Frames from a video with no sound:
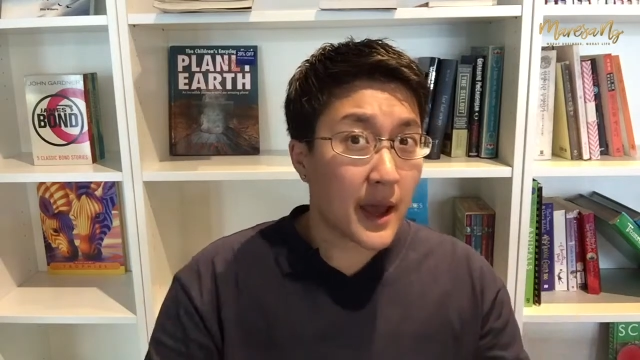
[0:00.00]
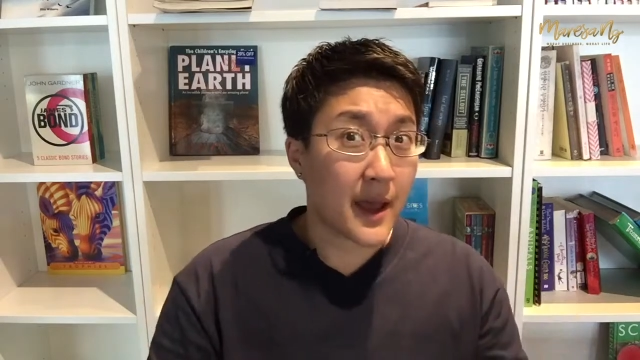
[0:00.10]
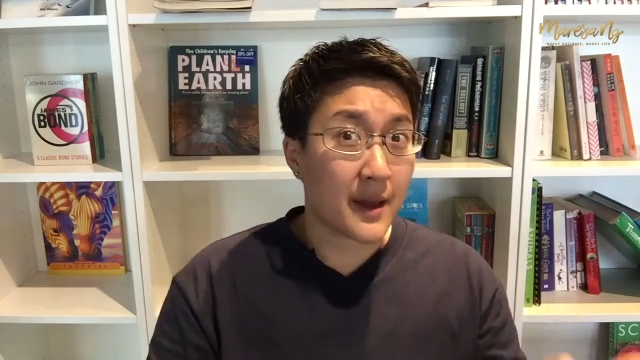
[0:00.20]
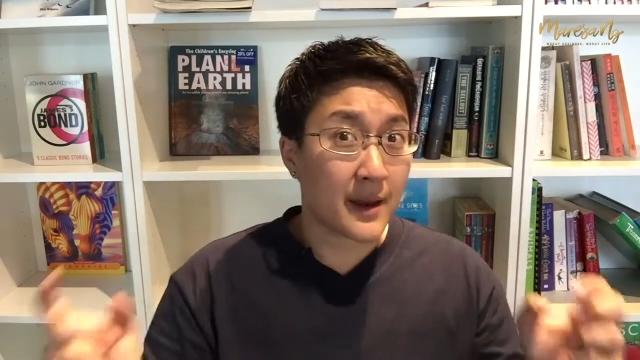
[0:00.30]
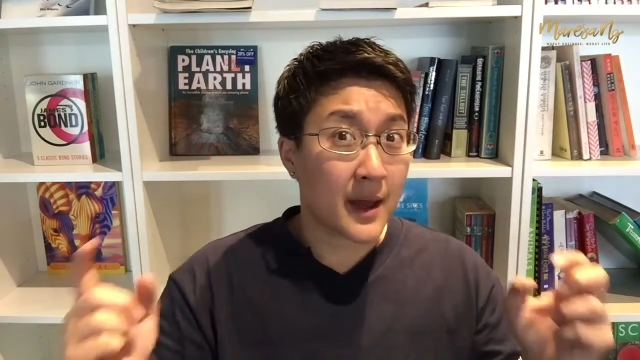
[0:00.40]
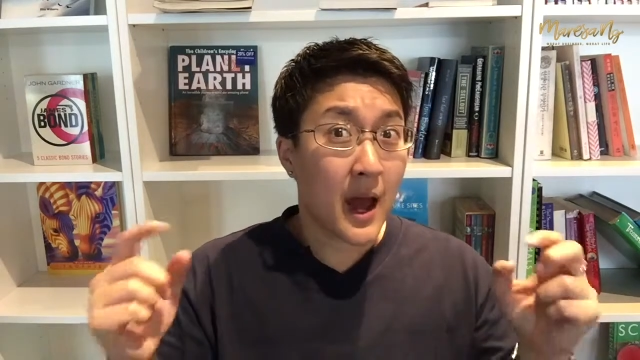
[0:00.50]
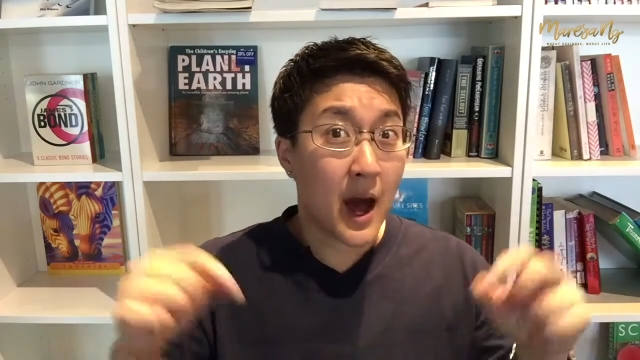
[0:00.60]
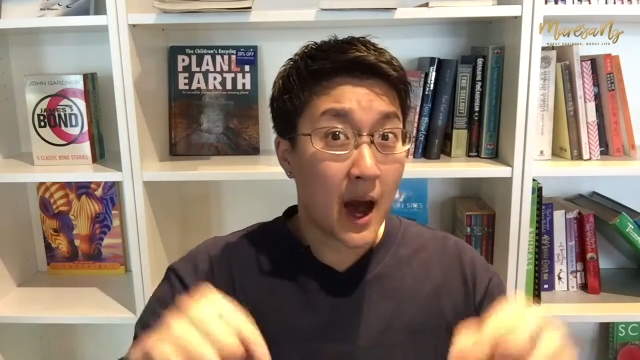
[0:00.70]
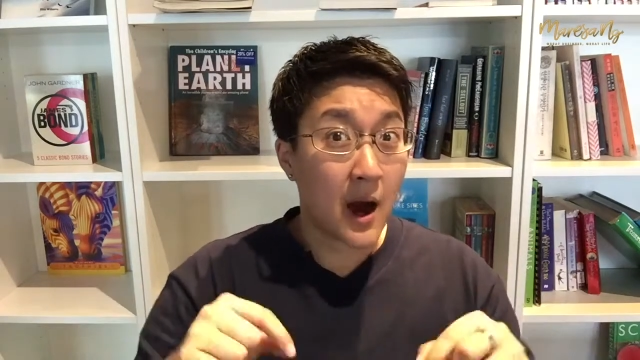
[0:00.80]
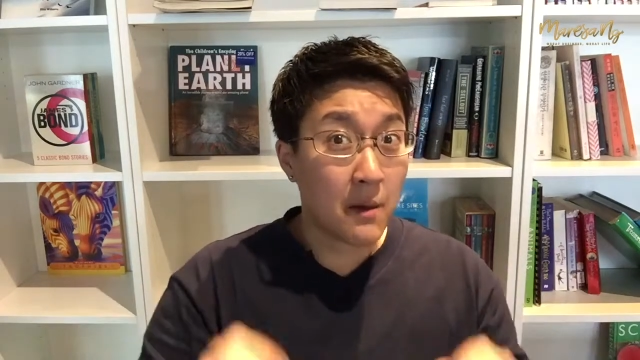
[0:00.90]
and
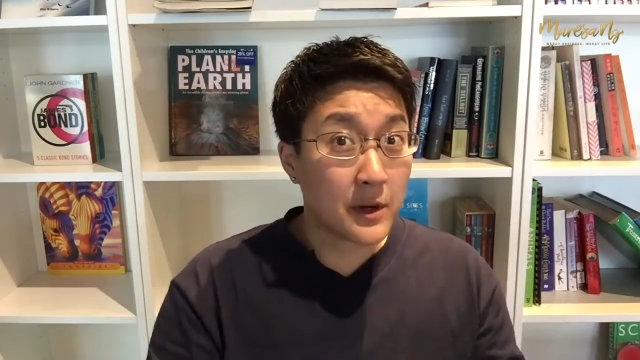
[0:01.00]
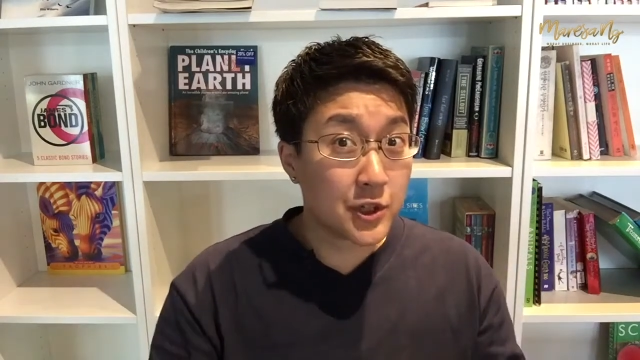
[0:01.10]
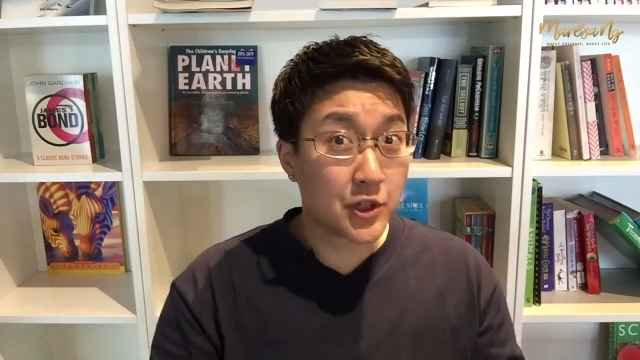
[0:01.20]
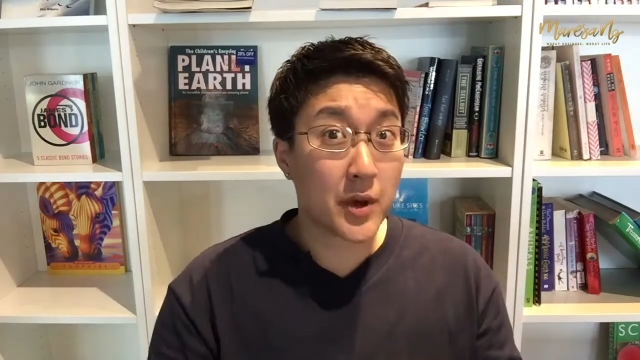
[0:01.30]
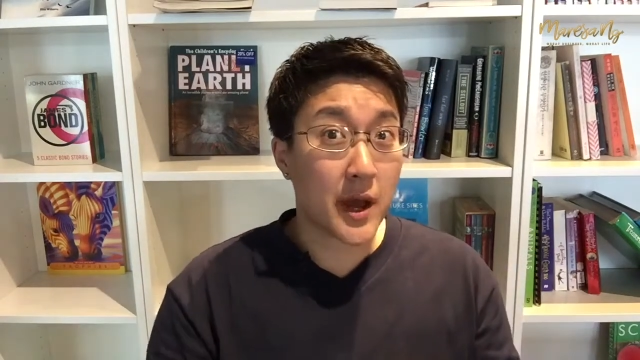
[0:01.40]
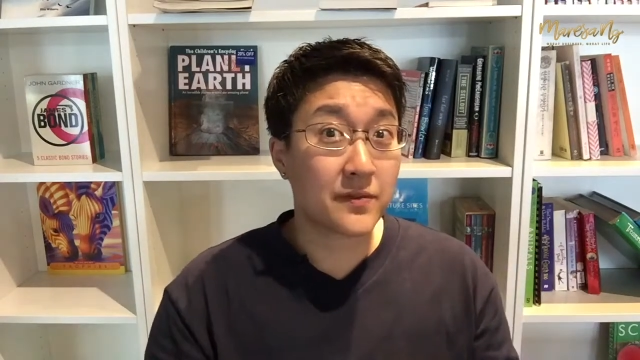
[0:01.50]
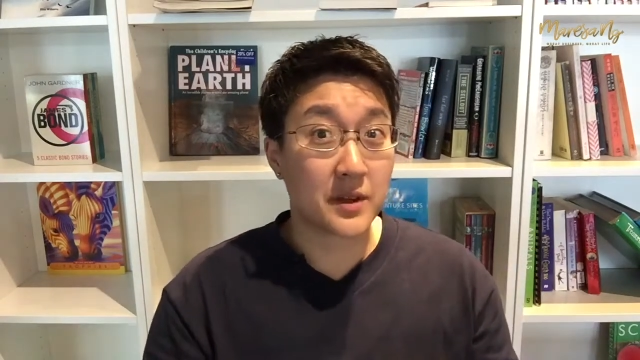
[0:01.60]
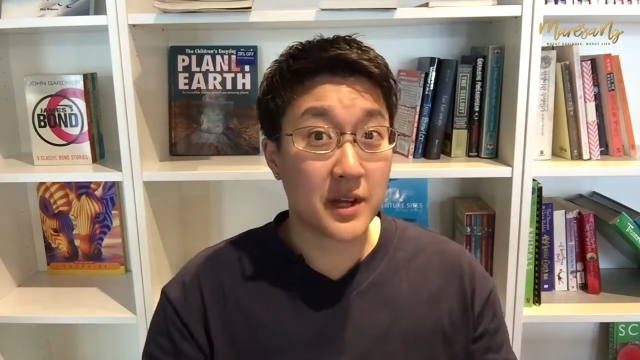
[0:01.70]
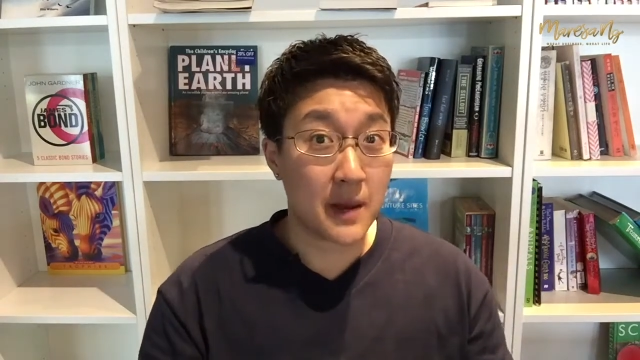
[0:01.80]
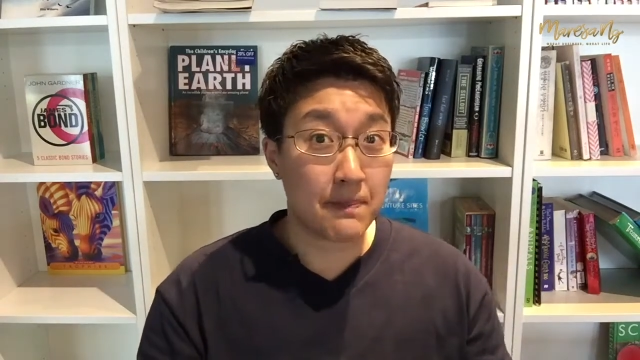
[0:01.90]
how much do you have
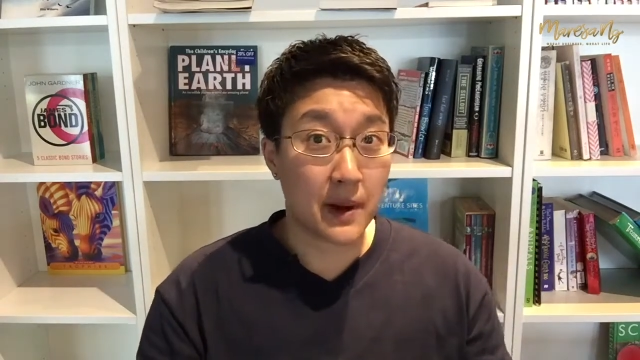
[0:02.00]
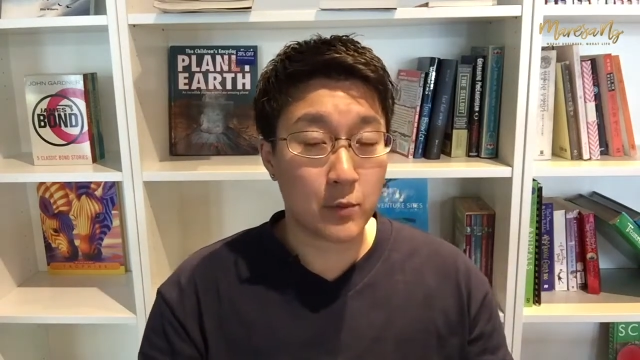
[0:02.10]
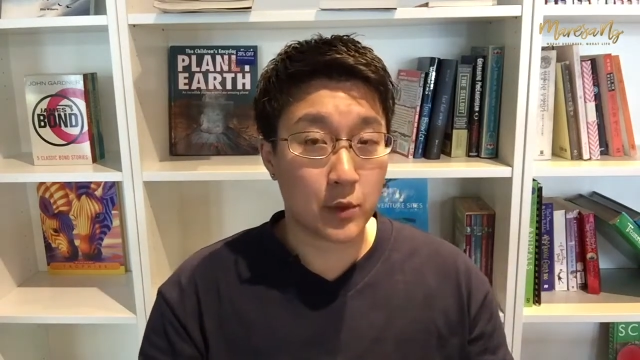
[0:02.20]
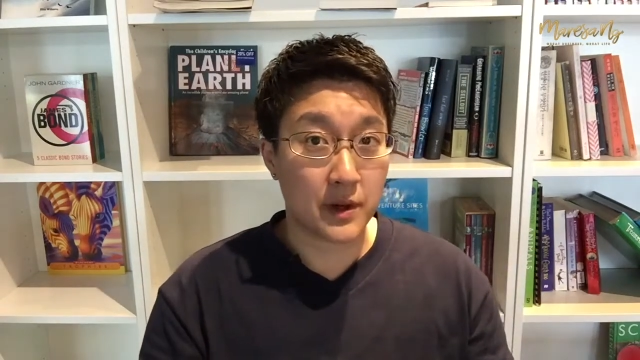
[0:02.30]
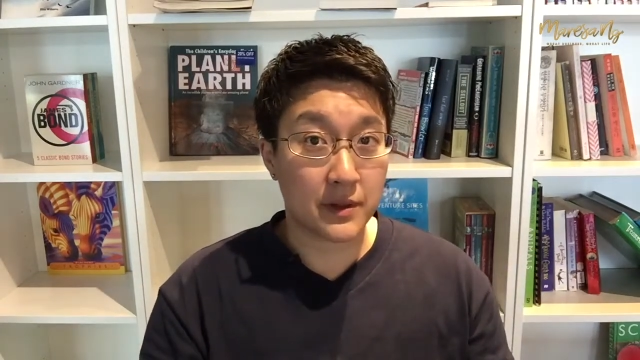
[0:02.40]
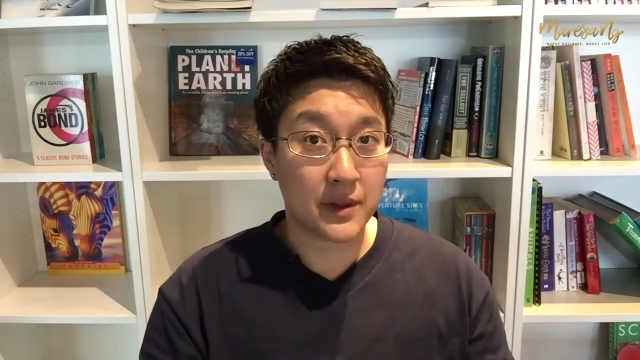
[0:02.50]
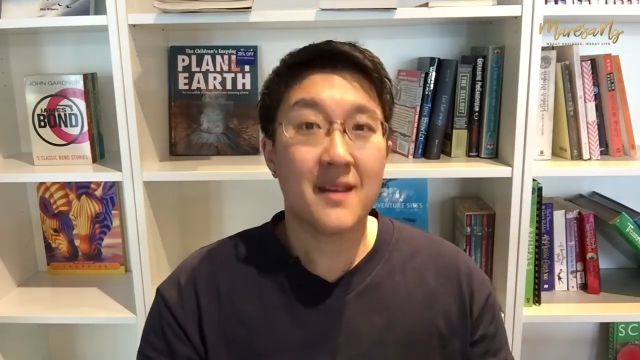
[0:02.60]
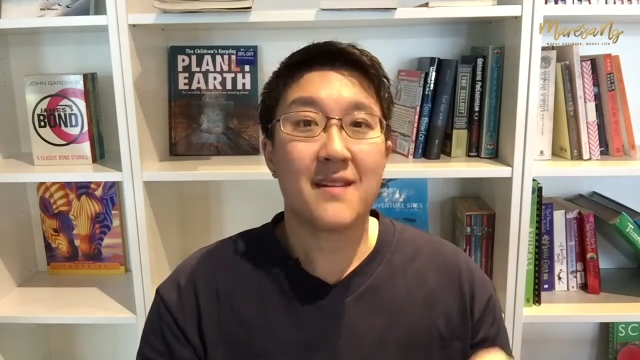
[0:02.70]
to keep up with?